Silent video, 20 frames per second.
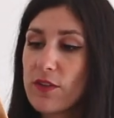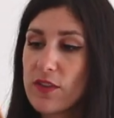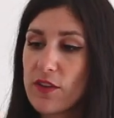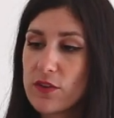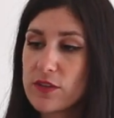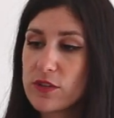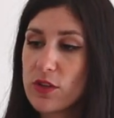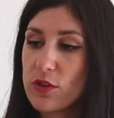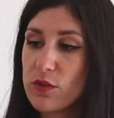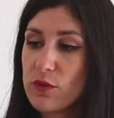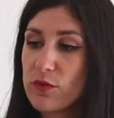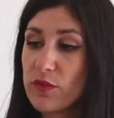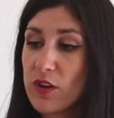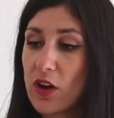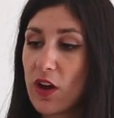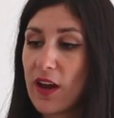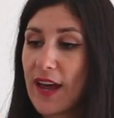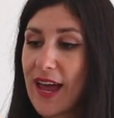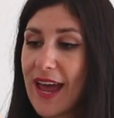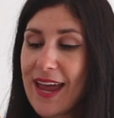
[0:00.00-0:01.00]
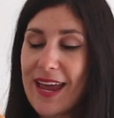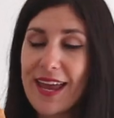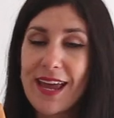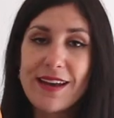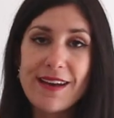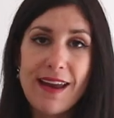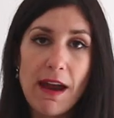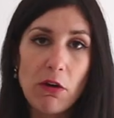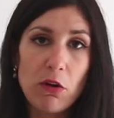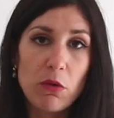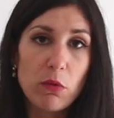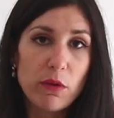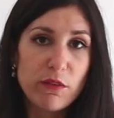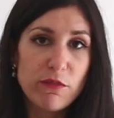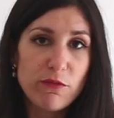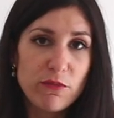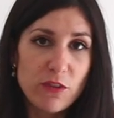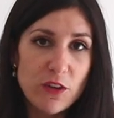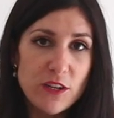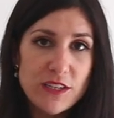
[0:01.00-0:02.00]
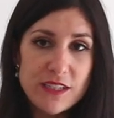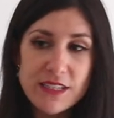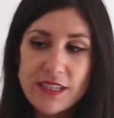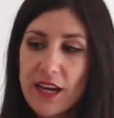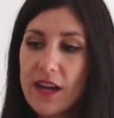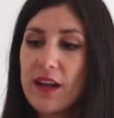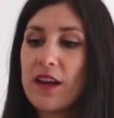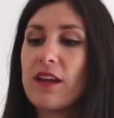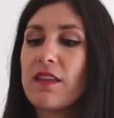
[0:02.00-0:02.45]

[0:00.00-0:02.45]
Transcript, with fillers: for those who've got a narrower foot,